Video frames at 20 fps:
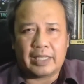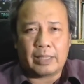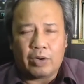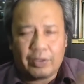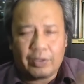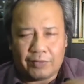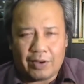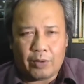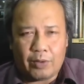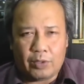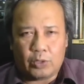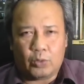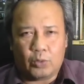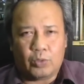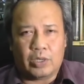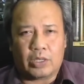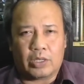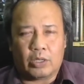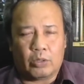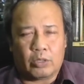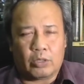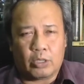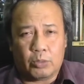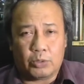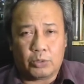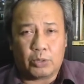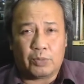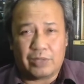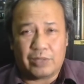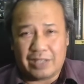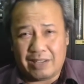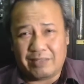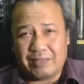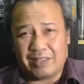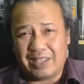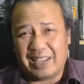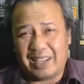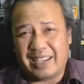If I want to work on chromosome 7,